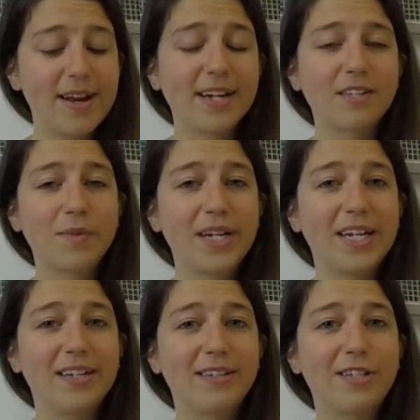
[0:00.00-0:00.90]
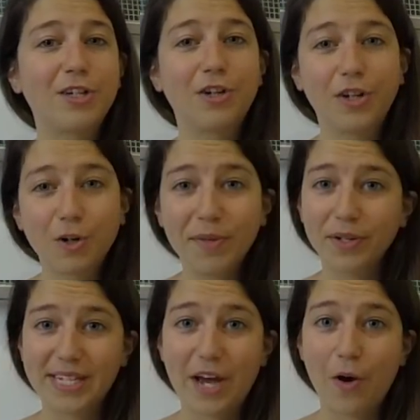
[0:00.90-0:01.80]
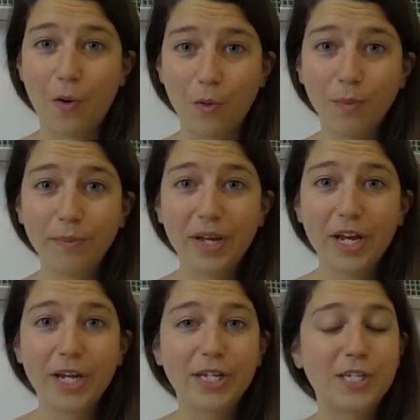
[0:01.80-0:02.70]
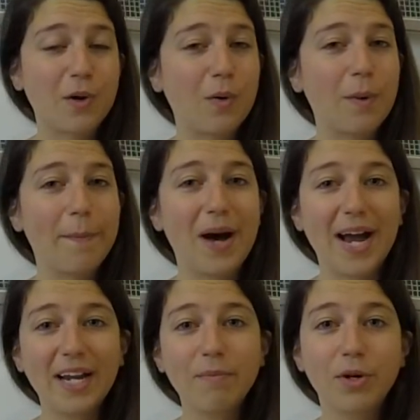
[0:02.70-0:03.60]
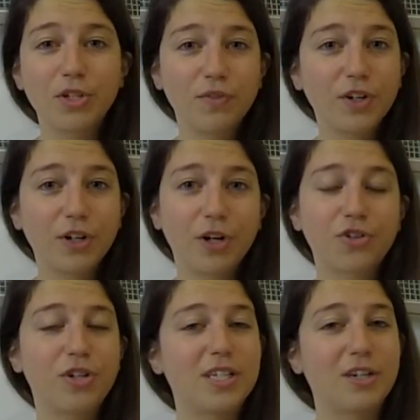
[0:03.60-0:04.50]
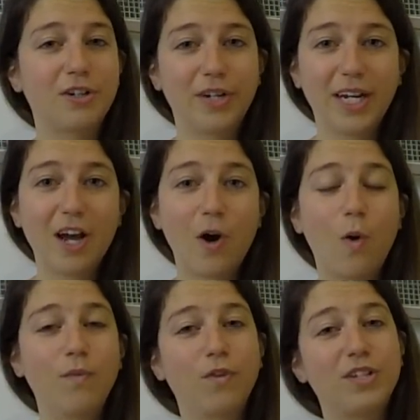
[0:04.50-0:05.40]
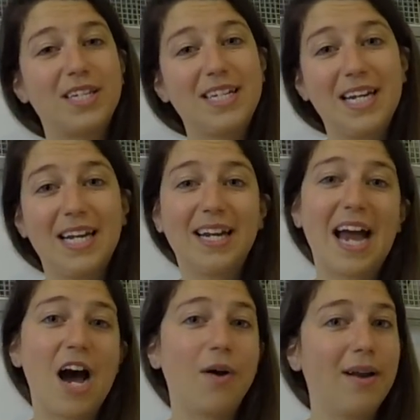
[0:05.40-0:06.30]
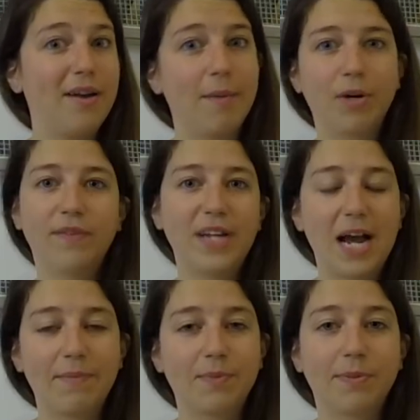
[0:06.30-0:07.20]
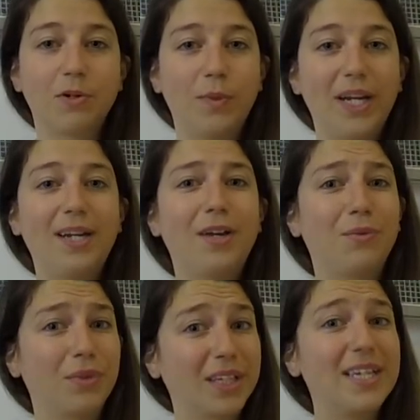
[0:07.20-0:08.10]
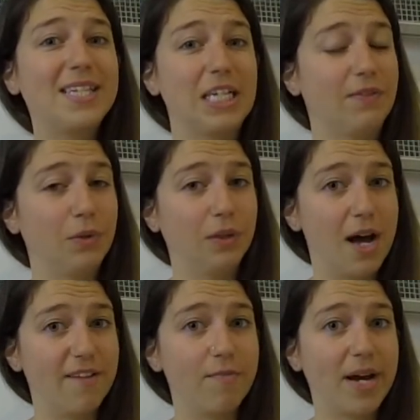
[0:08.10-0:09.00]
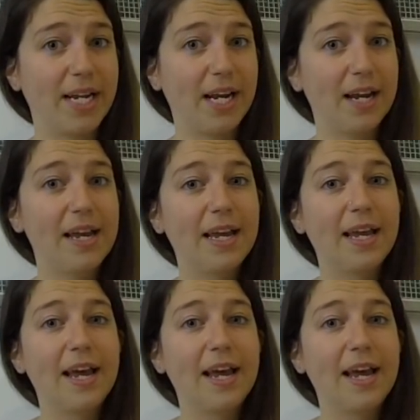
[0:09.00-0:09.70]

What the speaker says: The next one is to cook your meals at home. So buying most of your groceries and cooking at home versus eating out a number of times per week can really save you a lot of money.